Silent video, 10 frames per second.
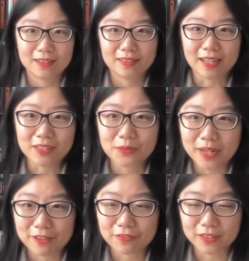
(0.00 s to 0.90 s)
That's what
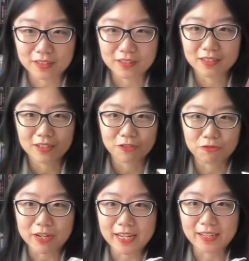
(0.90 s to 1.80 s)
I feel
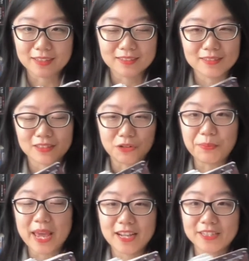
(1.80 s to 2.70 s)
reading, you know,
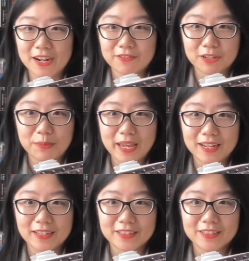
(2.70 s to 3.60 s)
page after
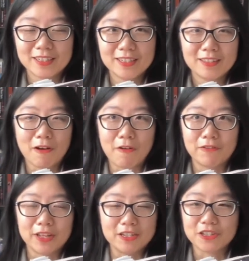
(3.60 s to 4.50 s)
page
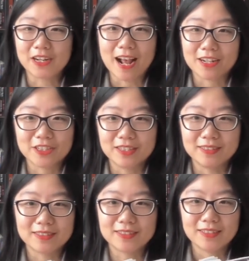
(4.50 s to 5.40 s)
of
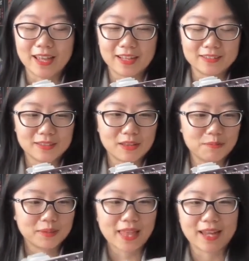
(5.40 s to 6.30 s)
interactions and the
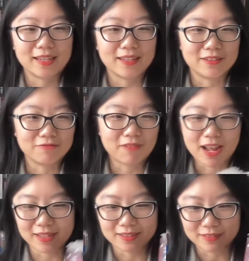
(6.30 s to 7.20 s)
planning and the
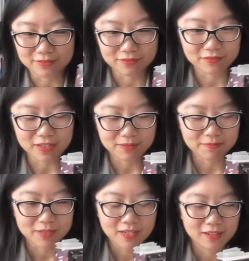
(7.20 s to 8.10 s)
rise of
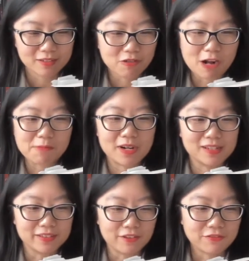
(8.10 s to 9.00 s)
um,
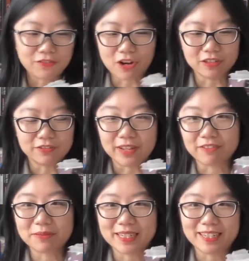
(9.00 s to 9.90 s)
Cromwell and the fall of
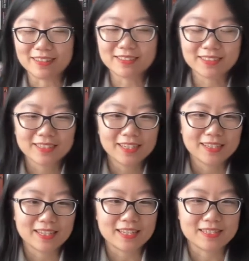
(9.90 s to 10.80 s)
everybody else
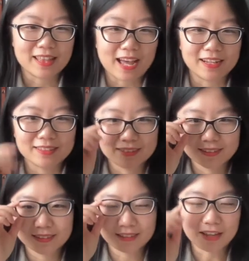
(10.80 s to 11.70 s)
is that
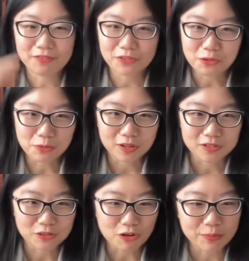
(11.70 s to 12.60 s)
if you were
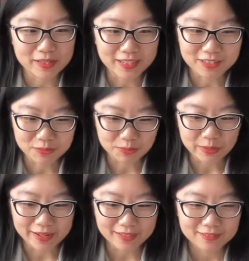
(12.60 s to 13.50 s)
to open his
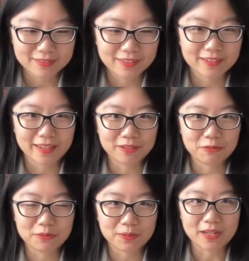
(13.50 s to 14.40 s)
brain, it
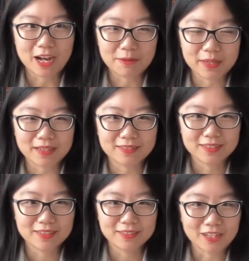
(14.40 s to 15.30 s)
would be humming
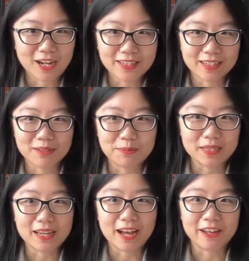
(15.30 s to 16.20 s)
not like a
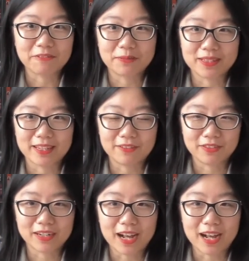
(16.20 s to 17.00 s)
beehive, but like a very